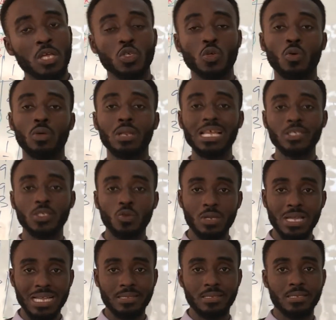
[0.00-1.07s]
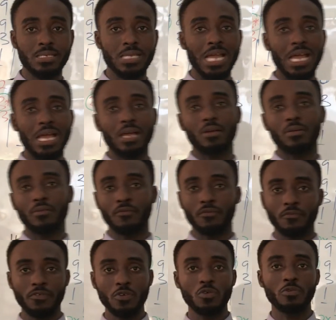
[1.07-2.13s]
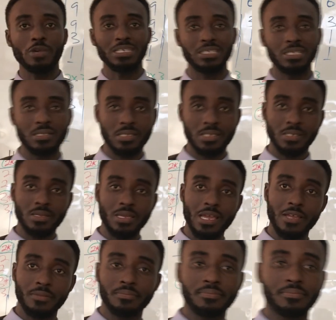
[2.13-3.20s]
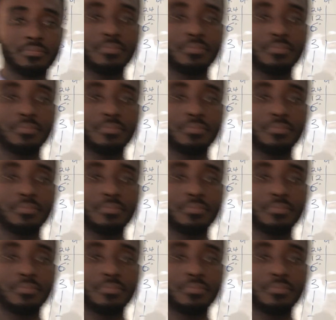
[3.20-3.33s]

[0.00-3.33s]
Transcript: So let's look at a few questions here.